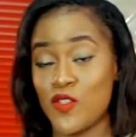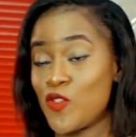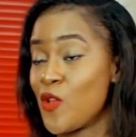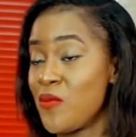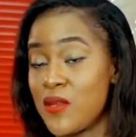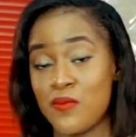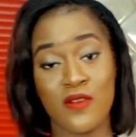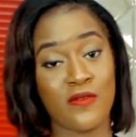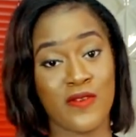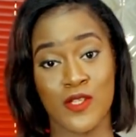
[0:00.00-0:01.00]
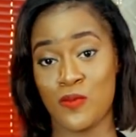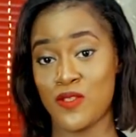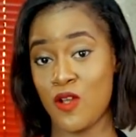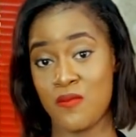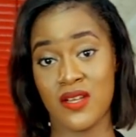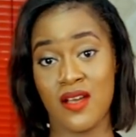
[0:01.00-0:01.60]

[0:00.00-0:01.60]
There's so many beautiful recipes coming,